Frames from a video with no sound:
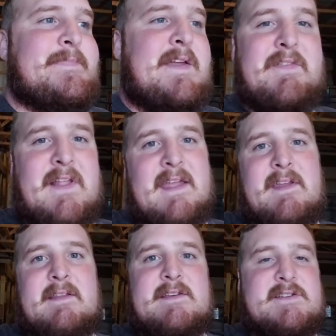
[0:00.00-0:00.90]
definitely I
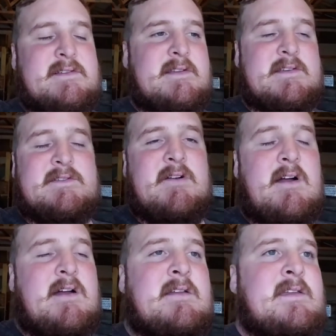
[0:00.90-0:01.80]
think the
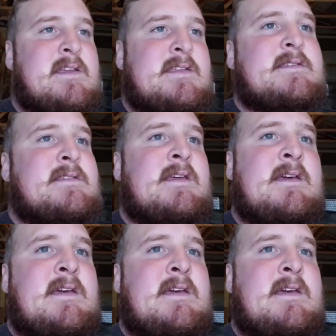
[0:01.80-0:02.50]
straw is